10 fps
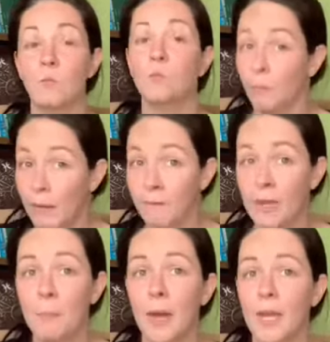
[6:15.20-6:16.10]
if
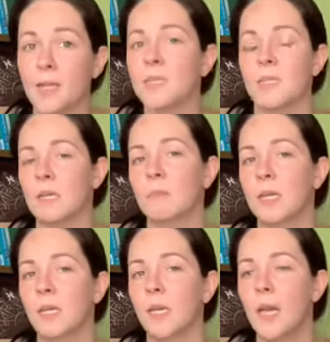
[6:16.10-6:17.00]
anybody had seen
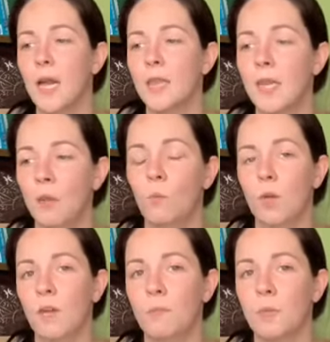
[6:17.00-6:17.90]
me, they would
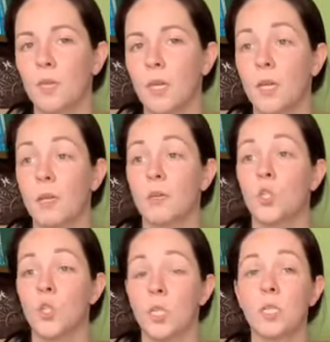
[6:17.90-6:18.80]
have been like,
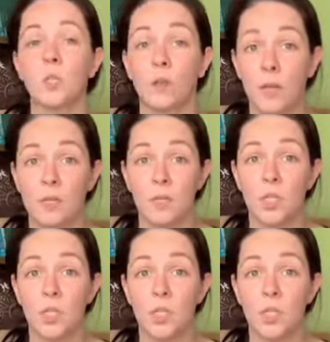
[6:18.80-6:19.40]
she is crazy.